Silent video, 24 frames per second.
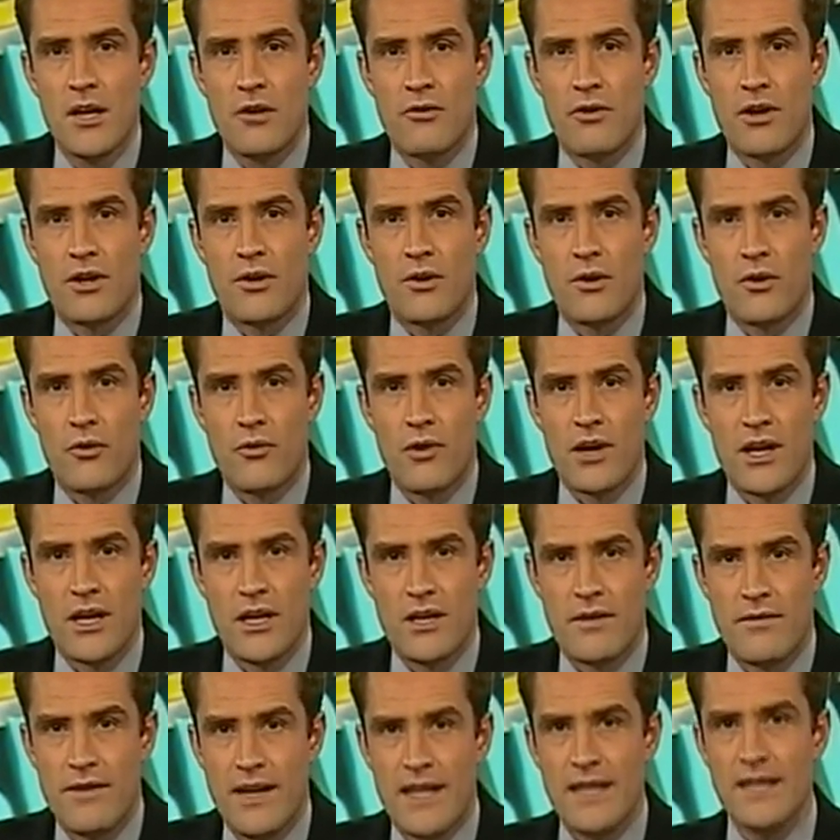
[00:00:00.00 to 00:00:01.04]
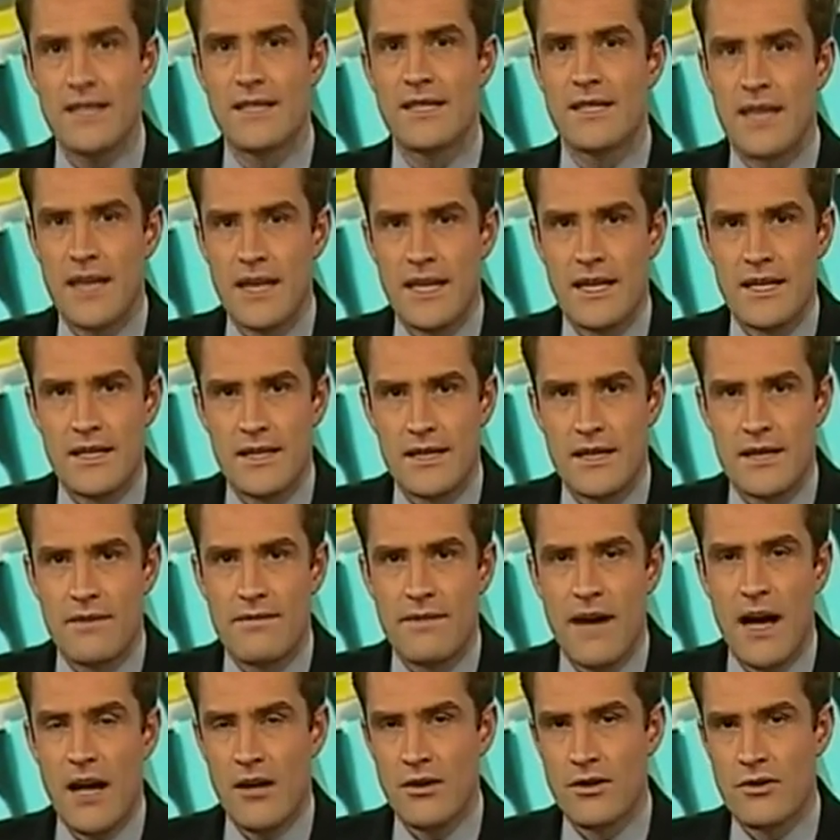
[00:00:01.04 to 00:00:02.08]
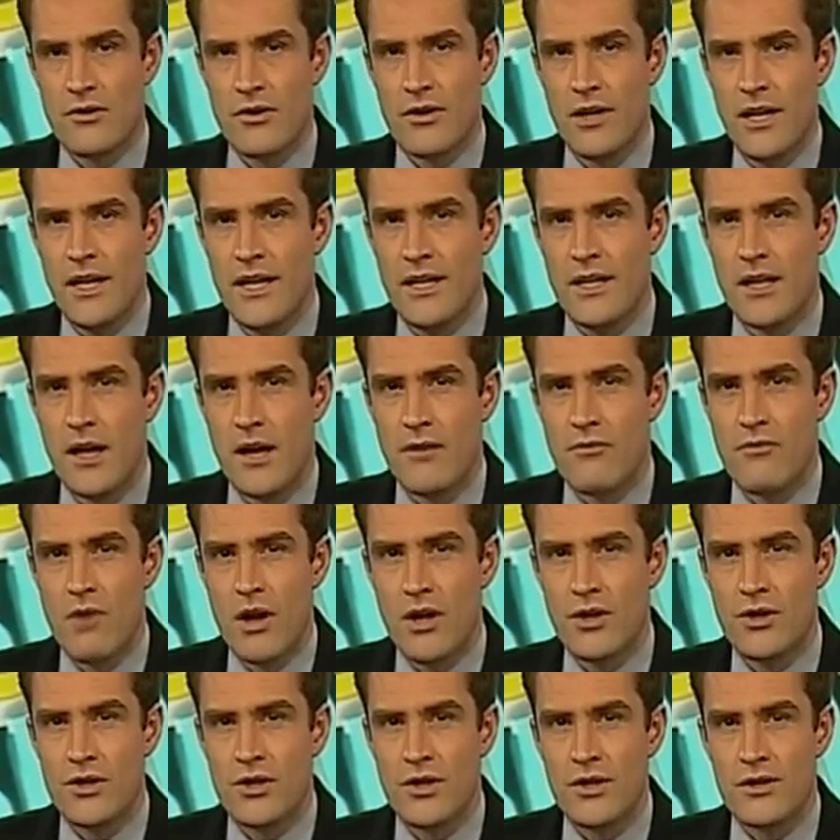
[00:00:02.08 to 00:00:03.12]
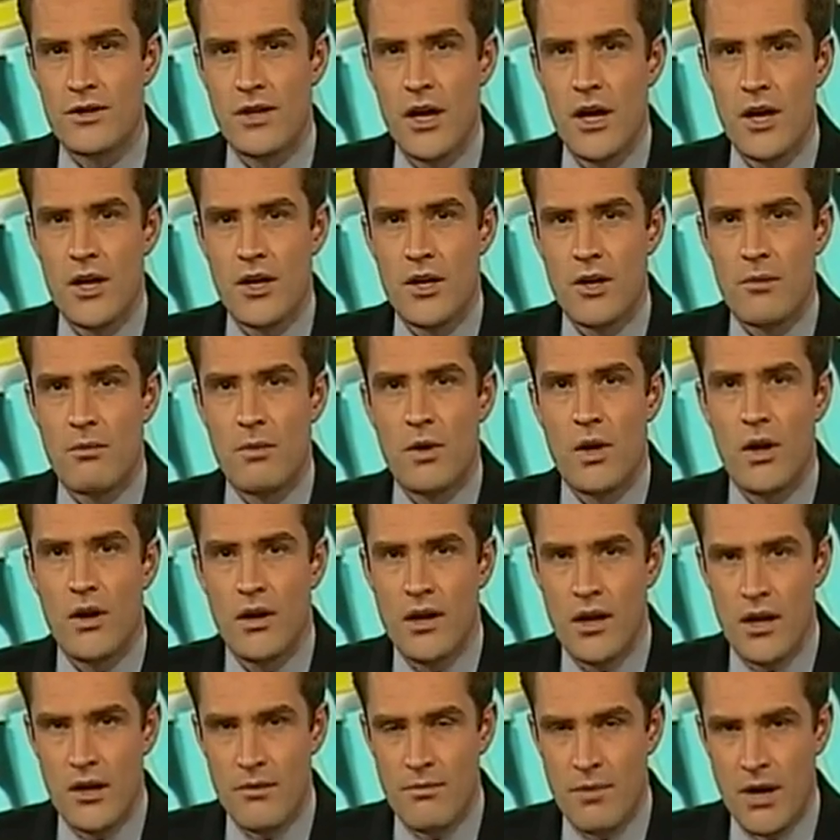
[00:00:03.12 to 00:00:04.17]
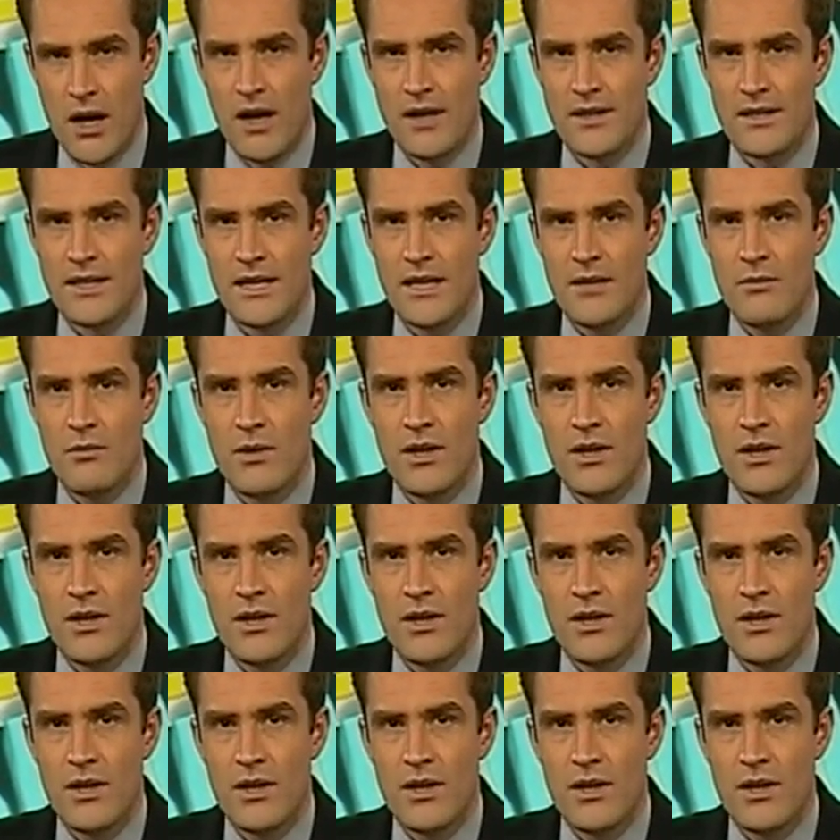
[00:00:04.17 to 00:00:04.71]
Grigory Yavlinsky is the founder and leader of Russia's Yabloko party,